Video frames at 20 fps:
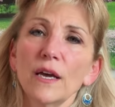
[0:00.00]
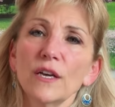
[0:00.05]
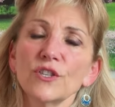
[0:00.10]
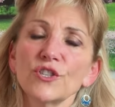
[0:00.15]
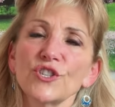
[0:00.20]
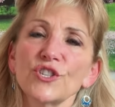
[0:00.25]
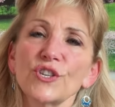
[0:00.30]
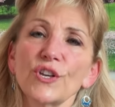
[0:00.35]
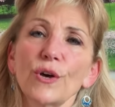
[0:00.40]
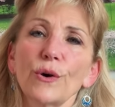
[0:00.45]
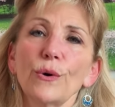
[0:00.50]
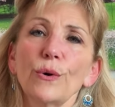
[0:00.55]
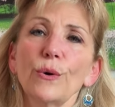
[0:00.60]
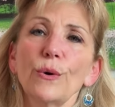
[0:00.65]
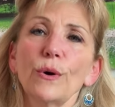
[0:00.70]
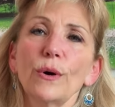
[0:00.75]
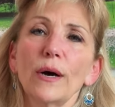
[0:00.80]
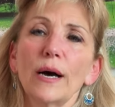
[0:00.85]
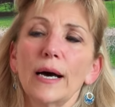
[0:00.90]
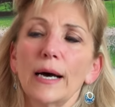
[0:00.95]

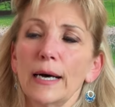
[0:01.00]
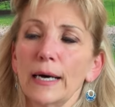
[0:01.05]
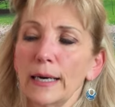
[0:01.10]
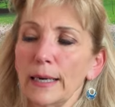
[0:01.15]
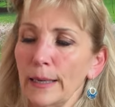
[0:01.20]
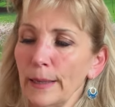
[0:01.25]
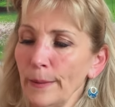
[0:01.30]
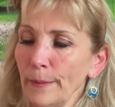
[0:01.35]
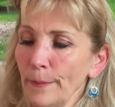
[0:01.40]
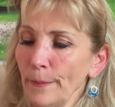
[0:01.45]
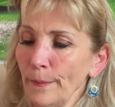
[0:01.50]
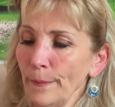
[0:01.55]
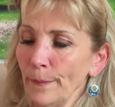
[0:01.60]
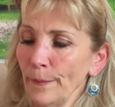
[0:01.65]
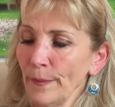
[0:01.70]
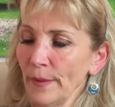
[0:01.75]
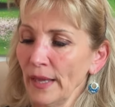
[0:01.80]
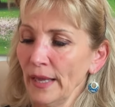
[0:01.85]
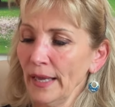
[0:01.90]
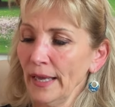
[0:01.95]
So um,
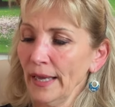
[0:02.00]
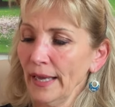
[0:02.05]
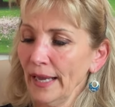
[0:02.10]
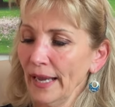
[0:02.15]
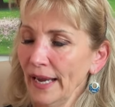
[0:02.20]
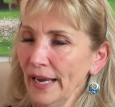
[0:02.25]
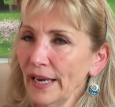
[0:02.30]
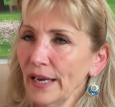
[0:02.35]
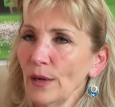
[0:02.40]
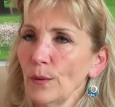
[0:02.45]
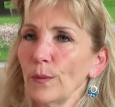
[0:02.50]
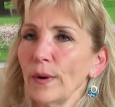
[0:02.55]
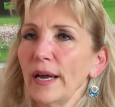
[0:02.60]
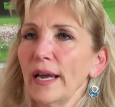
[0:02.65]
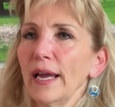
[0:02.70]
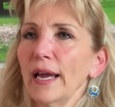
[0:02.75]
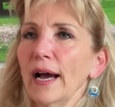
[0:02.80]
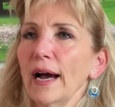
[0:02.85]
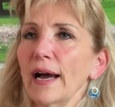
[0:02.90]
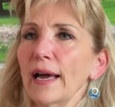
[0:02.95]

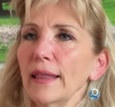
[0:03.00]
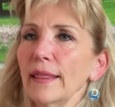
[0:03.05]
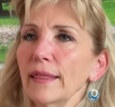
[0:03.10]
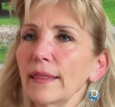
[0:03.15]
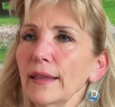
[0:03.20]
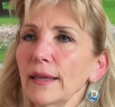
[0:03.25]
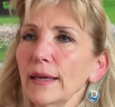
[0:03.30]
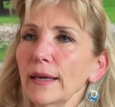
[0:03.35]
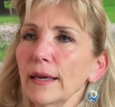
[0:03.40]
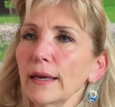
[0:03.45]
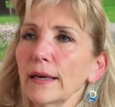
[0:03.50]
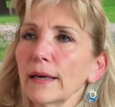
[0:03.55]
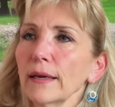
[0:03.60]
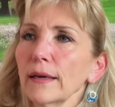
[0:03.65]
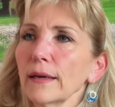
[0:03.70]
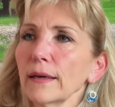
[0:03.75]
anyway, I think,